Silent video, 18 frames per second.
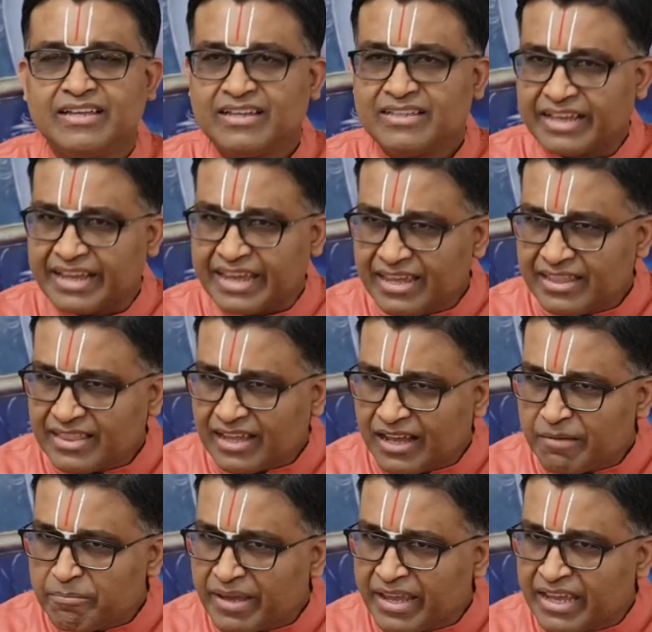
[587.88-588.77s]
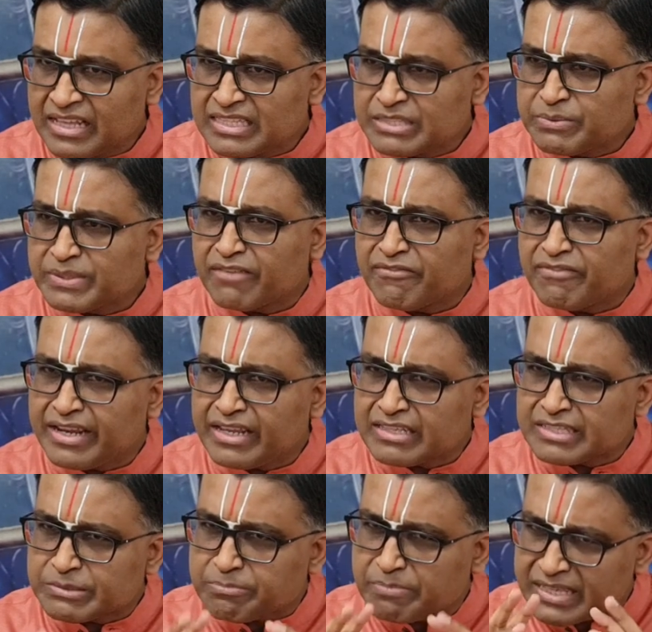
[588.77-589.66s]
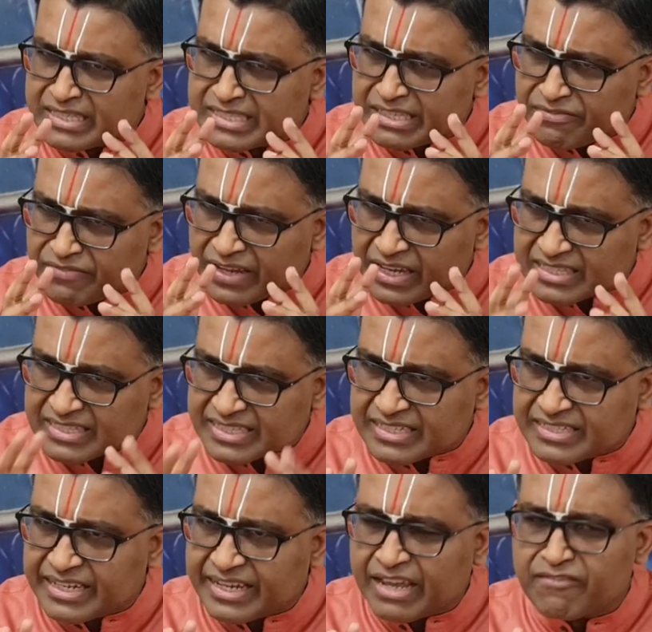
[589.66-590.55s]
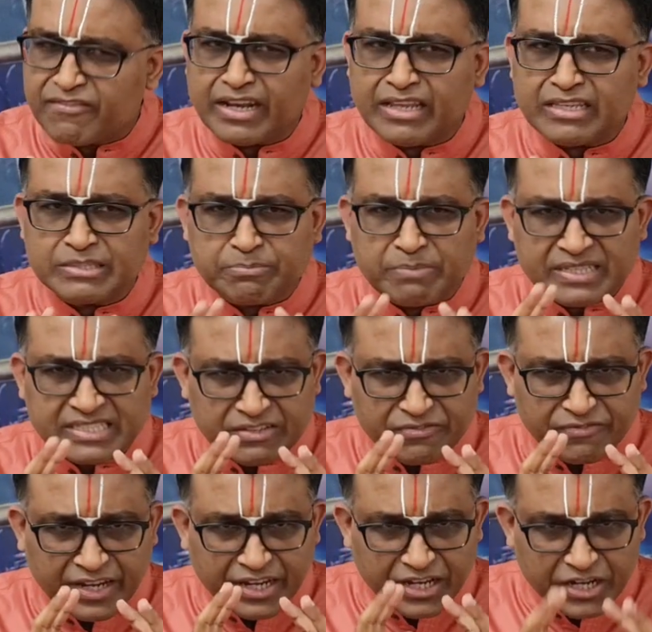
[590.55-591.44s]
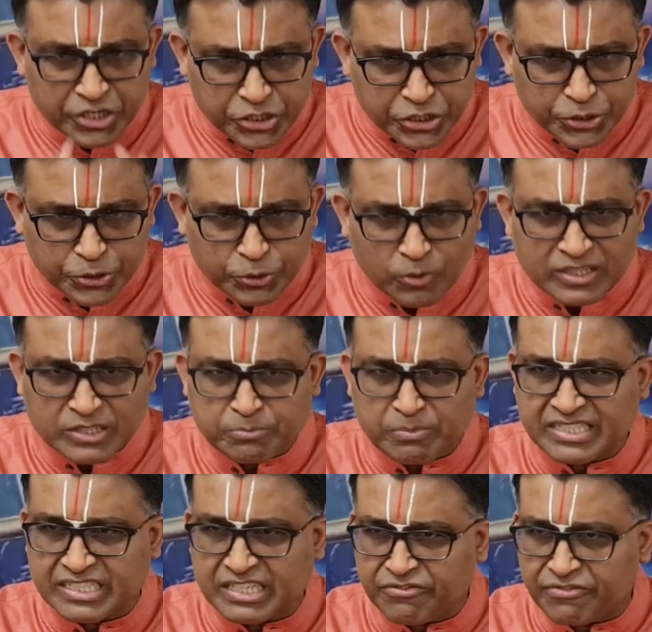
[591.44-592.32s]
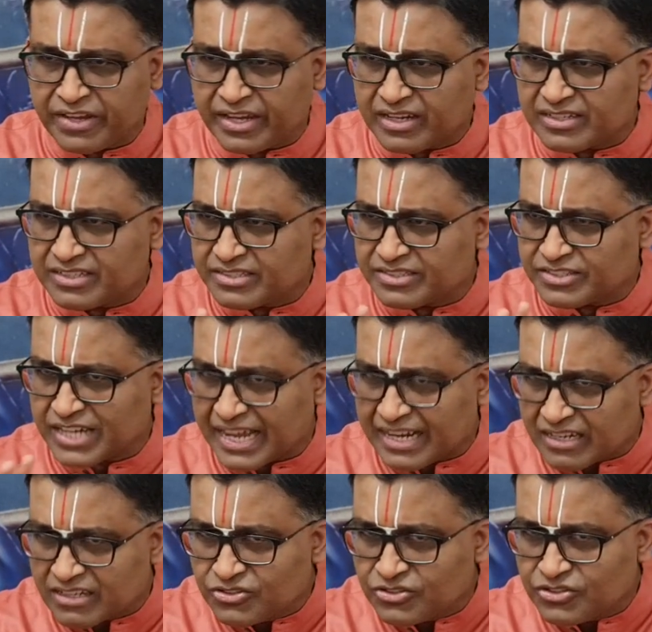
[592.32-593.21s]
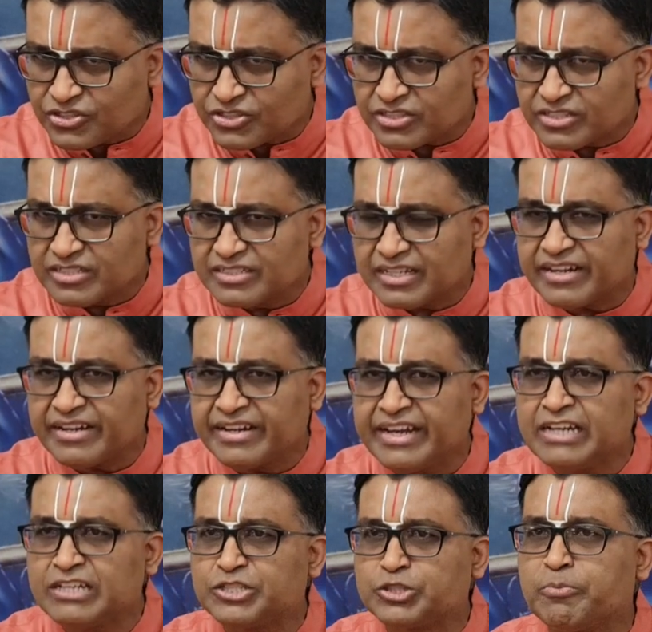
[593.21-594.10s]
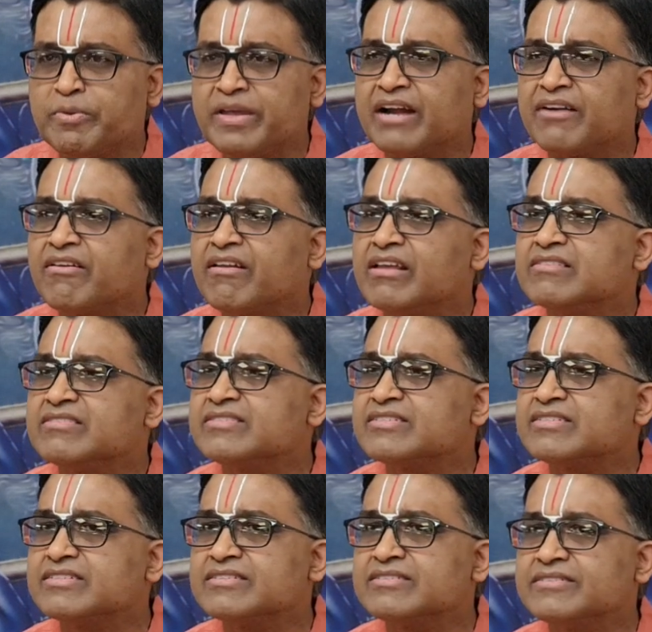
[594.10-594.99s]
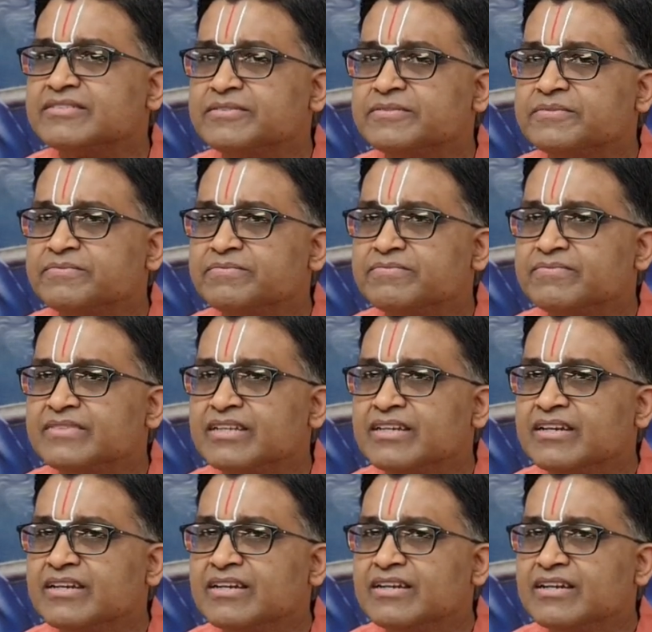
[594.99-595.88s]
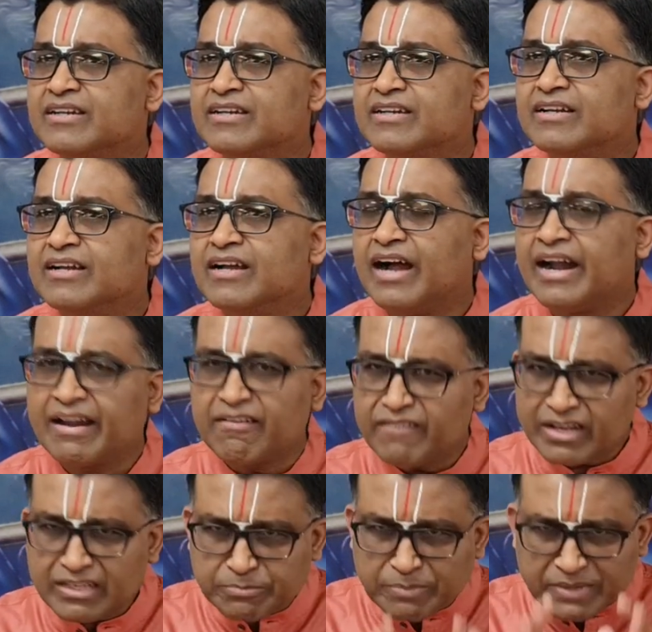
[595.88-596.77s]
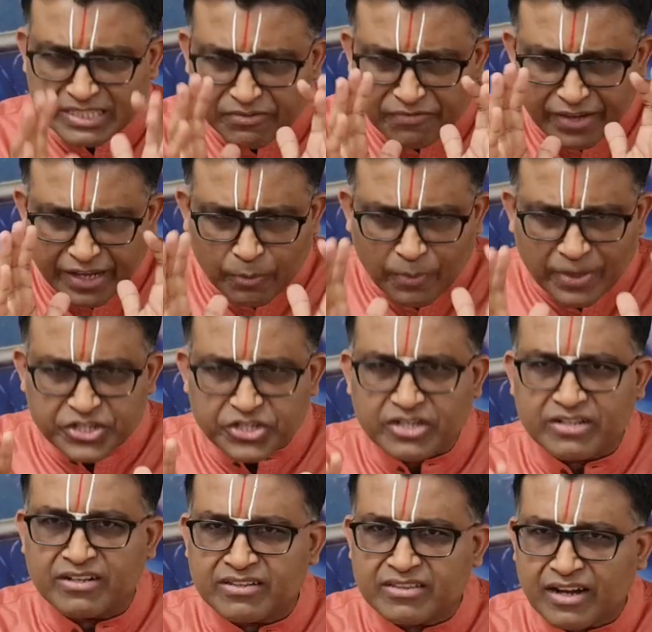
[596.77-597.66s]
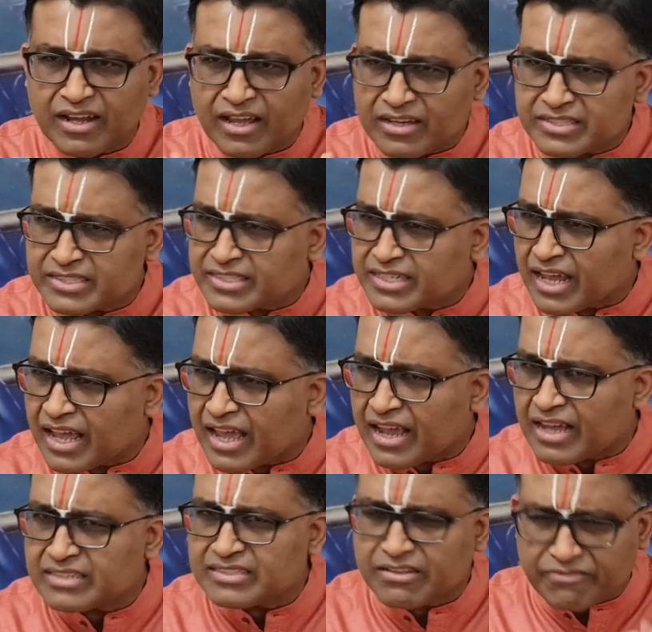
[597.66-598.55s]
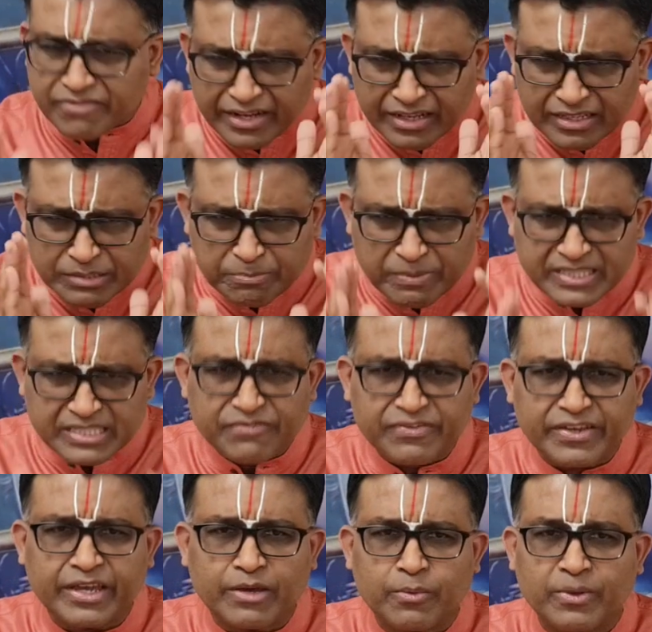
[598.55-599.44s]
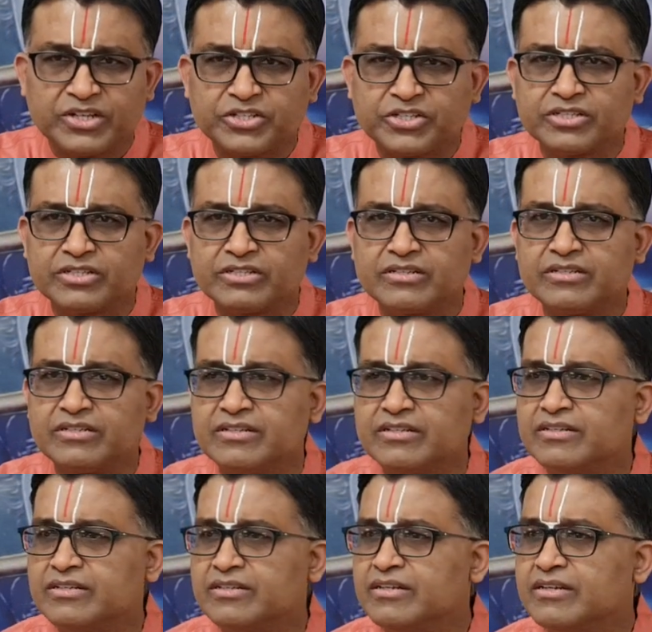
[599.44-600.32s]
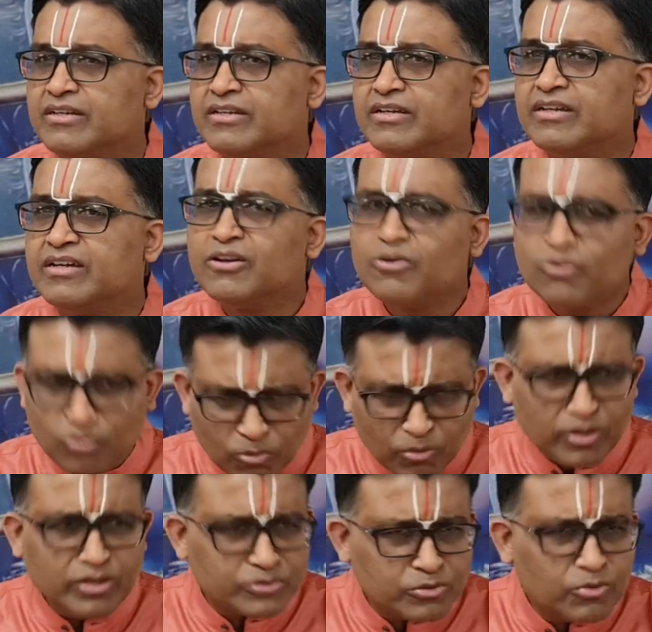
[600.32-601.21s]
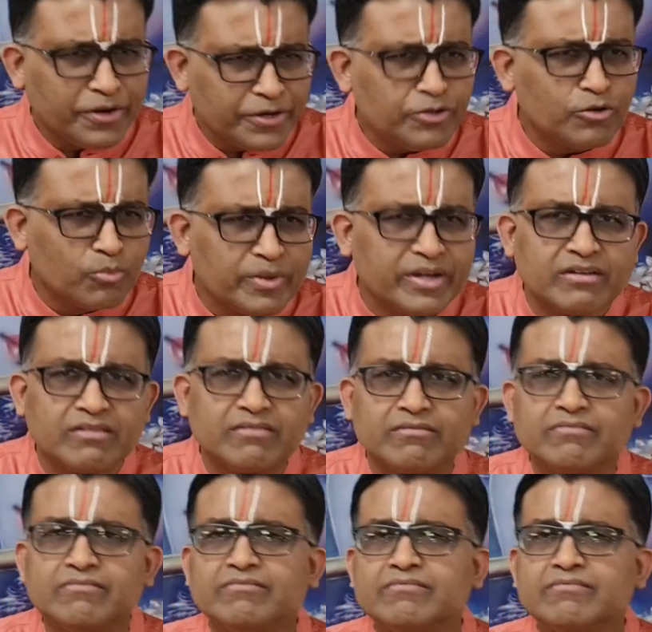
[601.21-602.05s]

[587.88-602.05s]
The Gita begins with a very specific setting, a very specific issue, a specific challenge that needs to be addressed. And a very specific question. Dhritarashtra has a very specific question. Who is going to win?